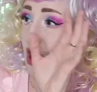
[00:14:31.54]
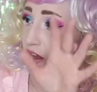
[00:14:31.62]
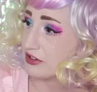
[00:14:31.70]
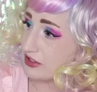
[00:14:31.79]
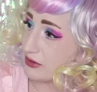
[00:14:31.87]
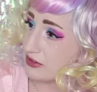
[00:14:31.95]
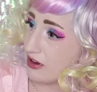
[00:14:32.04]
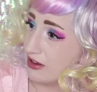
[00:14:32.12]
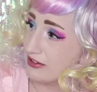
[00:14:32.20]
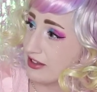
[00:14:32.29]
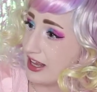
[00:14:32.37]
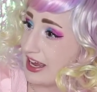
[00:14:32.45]
Also,
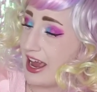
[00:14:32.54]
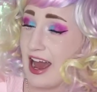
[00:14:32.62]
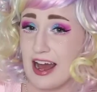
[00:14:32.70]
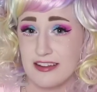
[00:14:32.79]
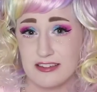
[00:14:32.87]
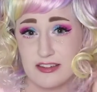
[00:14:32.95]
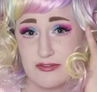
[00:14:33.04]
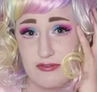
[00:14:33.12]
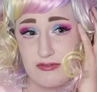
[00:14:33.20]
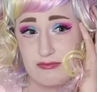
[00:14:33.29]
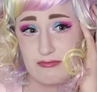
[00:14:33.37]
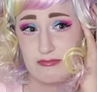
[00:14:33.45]
Doll Delight has a
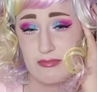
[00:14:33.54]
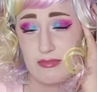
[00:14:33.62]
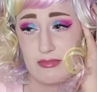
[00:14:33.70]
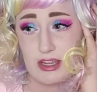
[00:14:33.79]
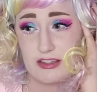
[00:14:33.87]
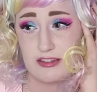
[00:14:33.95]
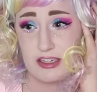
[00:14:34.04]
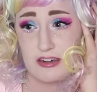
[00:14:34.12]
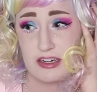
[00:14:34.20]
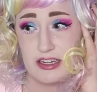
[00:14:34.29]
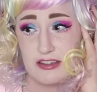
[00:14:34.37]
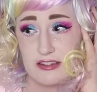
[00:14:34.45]

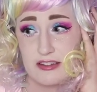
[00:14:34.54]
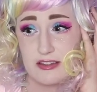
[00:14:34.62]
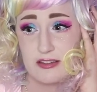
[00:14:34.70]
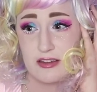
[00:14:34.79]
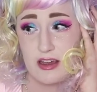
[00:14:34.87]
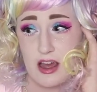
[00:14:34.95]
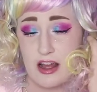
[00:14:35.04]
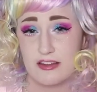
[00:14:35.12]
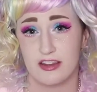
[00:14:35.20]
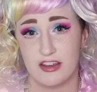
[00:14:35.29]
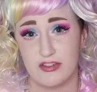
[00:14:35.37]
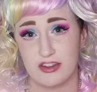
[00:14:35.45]
series a
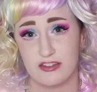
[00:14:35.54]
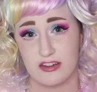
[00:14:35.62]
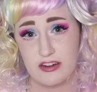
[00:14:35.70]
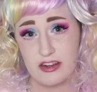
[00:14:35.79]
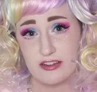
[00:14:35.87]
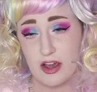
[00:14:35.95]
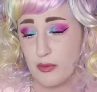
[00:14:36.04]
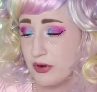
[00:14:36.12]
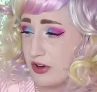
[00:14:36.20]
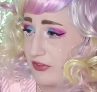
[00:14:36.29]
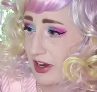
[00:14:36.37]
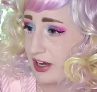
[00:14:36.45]
TV series. I
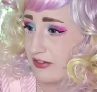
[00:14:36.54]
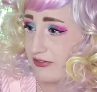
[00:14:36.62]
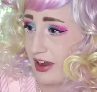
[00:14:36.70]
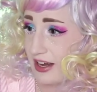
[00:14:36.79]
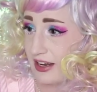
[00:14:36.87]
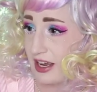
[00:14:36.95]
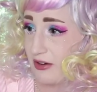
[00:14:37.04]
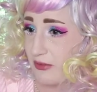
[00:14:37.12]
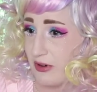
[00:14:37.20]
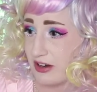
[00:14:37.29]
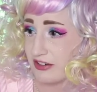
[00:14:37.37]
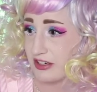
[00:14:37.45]
wonder if I could find it and
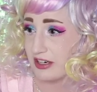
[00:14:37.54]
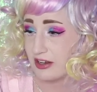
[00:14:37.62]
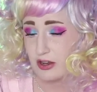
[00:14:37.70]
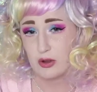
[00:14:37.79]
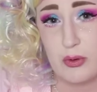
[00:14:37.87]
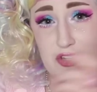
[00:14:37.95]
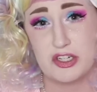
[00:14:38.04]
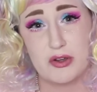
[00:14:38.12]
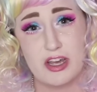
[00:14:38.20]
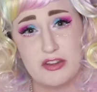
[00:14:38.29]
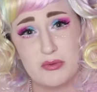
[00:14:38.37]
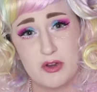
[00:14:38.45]
watch it. Would you
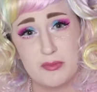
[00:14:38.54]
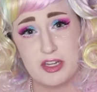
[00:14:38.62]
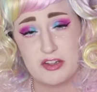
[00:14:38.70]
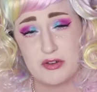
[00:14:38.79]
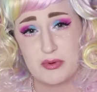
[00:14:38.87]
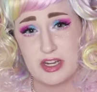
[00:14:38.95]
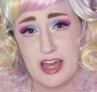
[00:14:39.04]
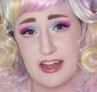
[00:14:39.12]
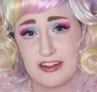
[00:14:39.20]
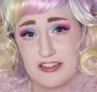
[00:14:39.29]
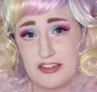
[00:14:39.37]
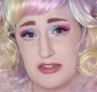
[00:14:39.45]
guys want me to
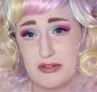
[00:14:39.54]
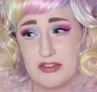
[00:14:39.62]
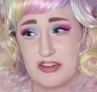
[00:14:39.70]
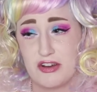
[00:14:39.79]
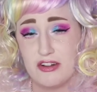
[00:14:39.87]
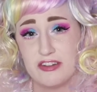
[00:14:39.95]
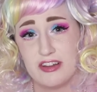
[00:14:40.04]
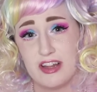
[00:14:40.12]
react to the Doll